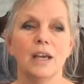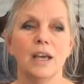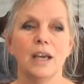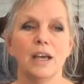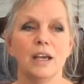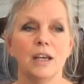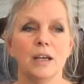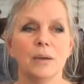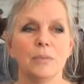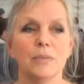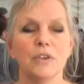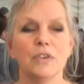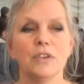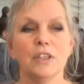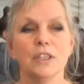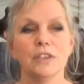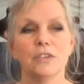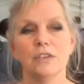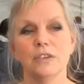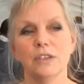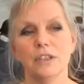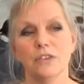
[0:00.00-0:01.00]

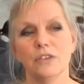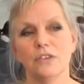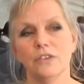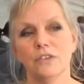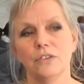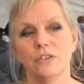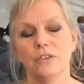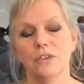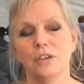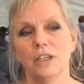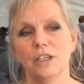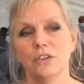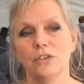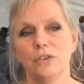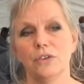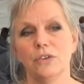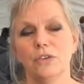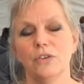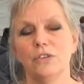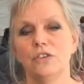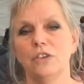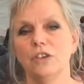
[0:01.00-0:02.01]
that this
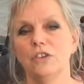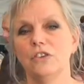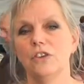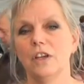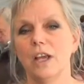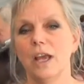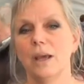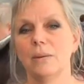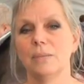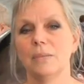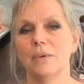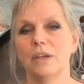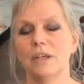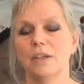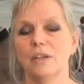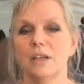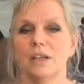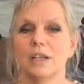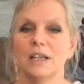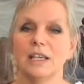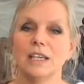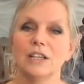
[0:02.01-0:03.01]
introducing GM
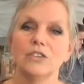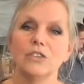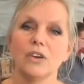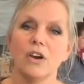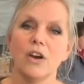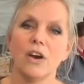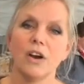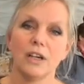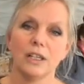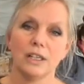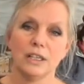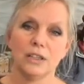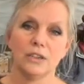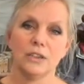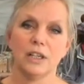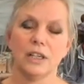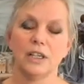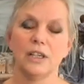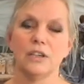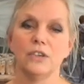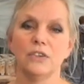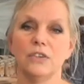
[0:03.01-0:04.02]
into Ireland
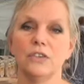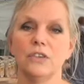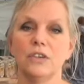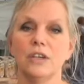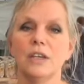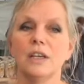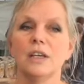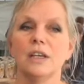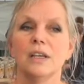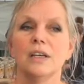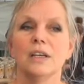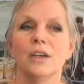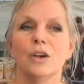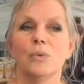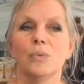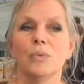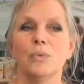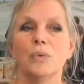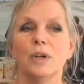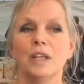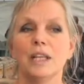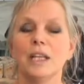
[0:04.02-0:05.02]
is
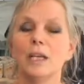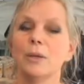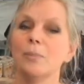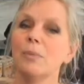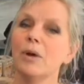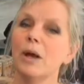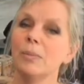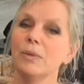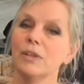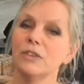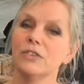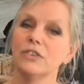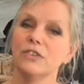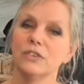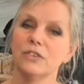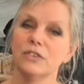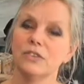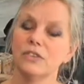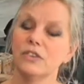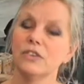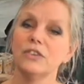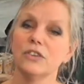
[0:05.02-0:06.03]
really a public
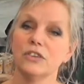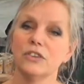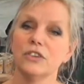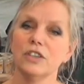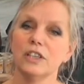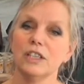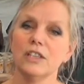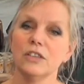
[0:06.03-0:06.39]
decision.